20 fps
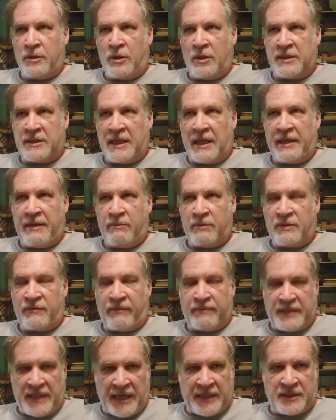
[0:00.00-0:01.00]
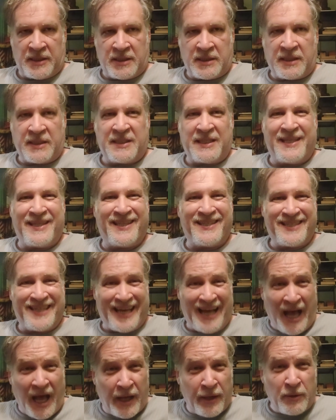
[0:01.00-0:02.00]
you could tell he was from Texas because he had the
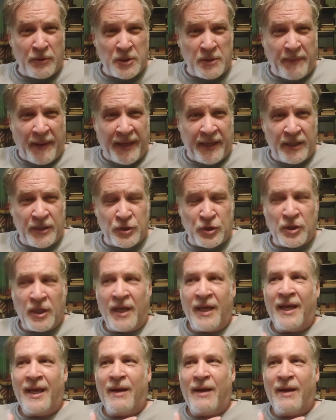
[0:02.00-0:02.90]
Tejano Spanish.